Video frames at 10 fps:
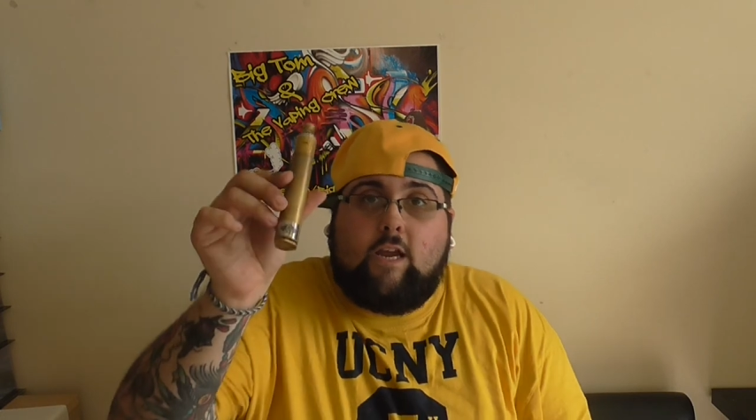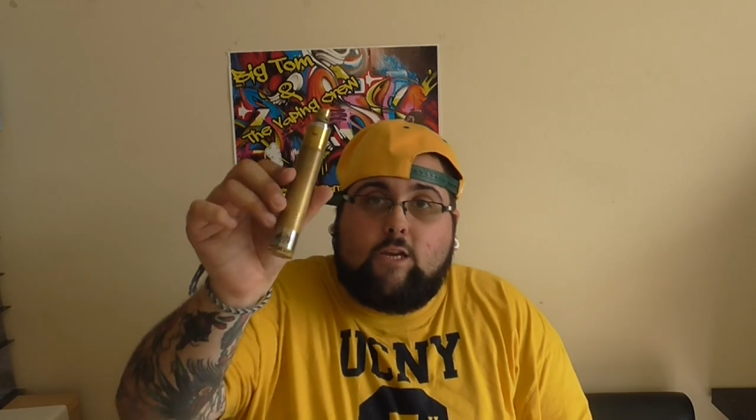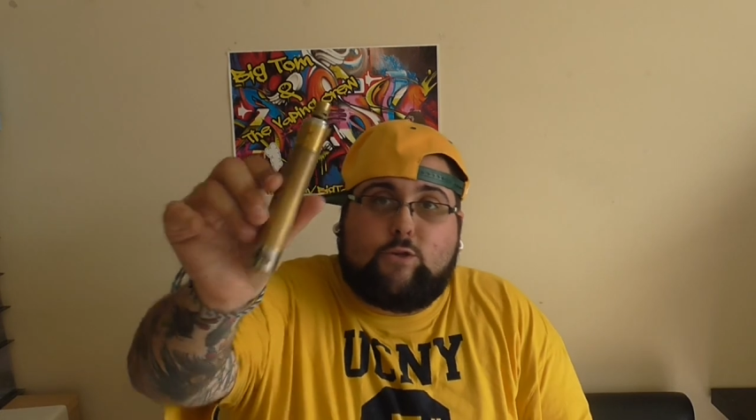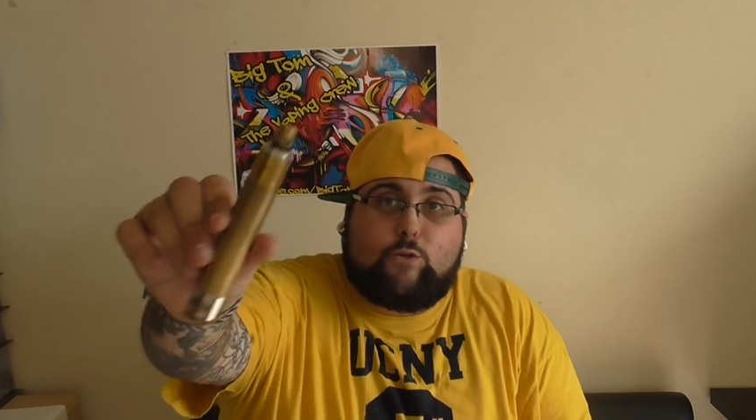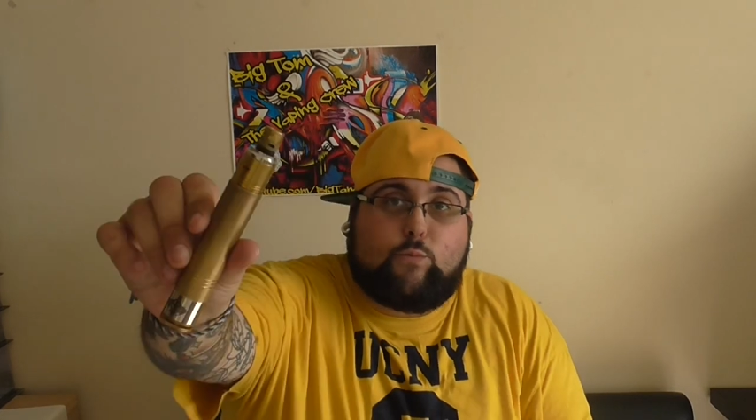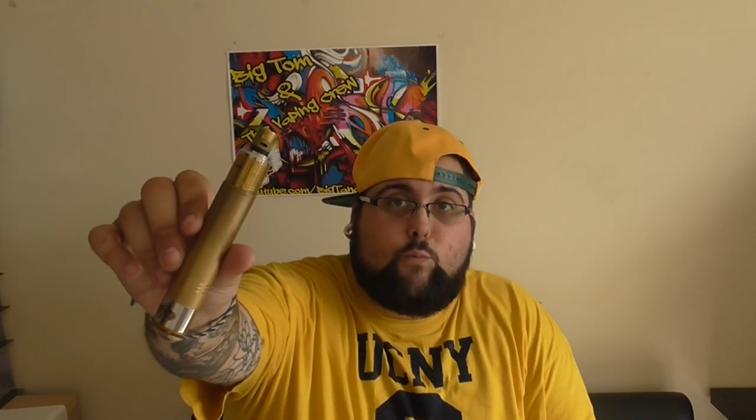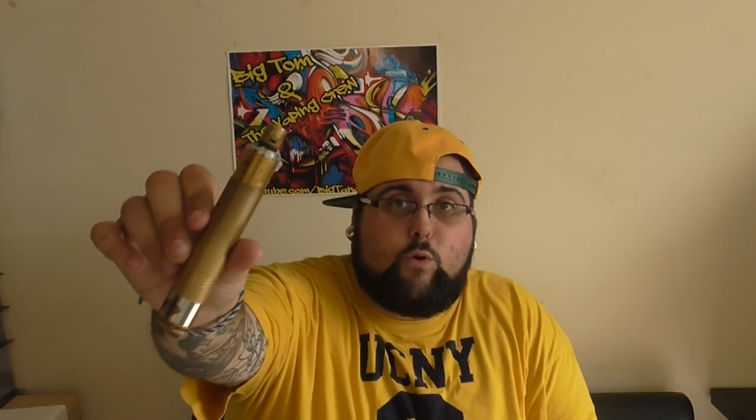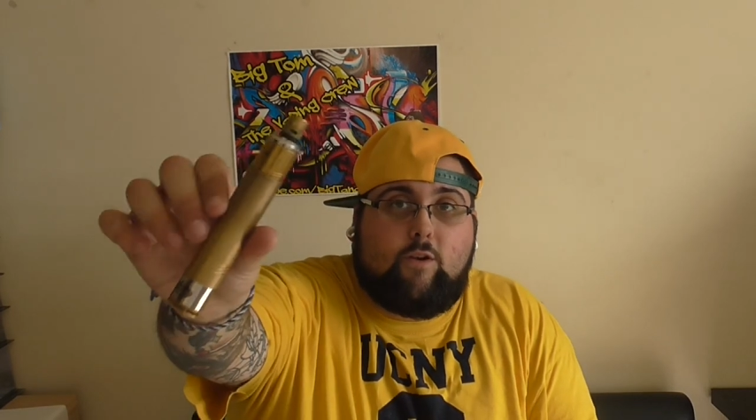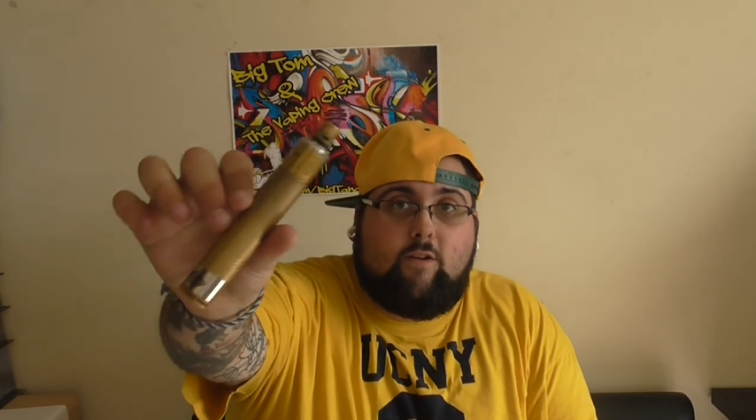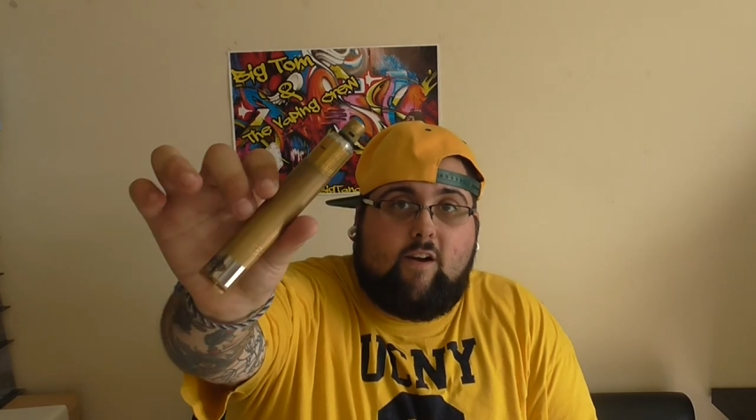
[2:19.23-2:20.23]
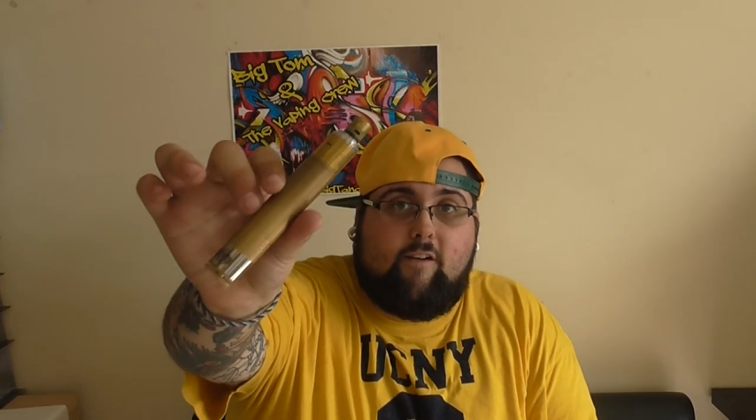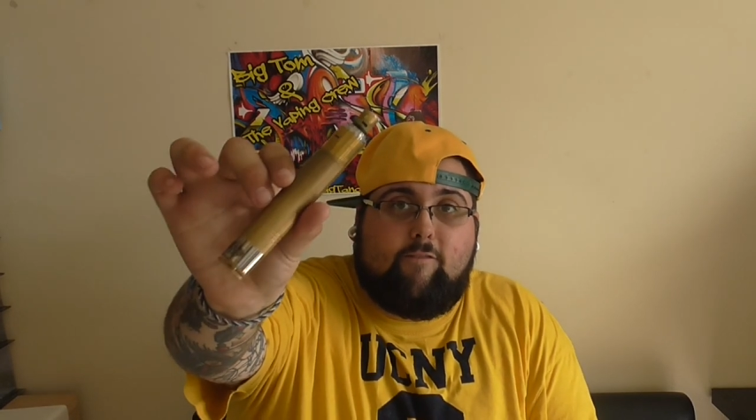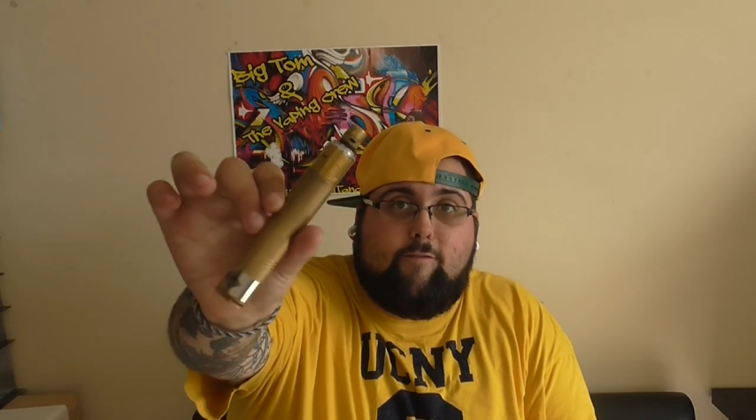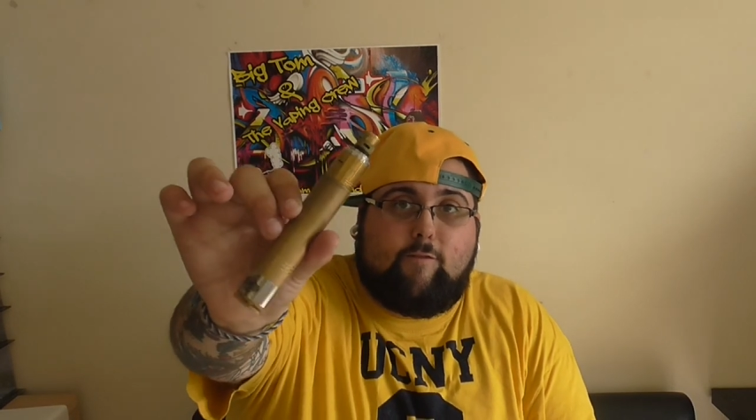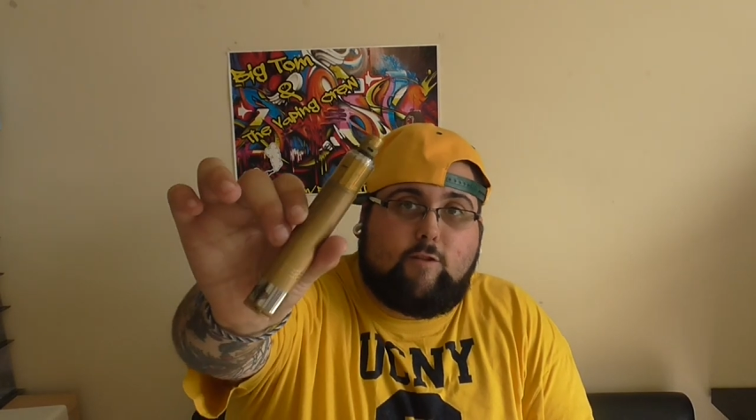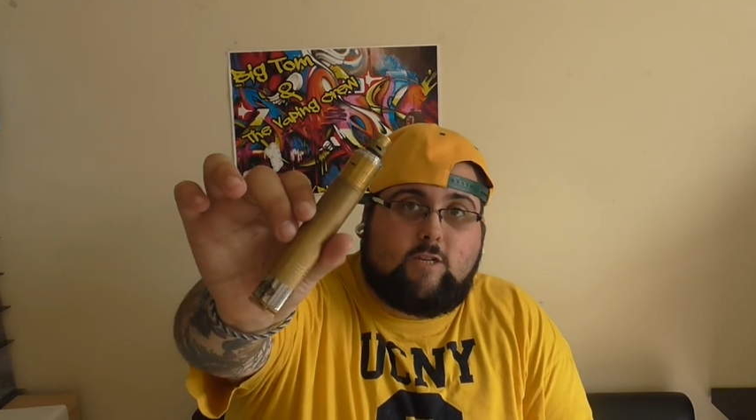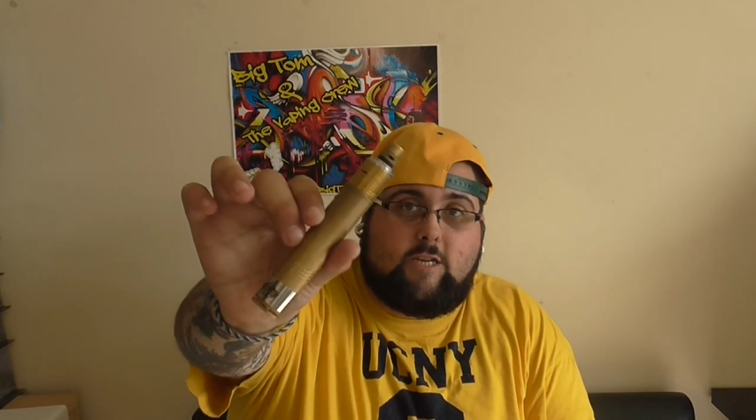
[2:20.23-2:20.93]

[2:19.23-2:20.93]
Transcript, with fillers: It's just one full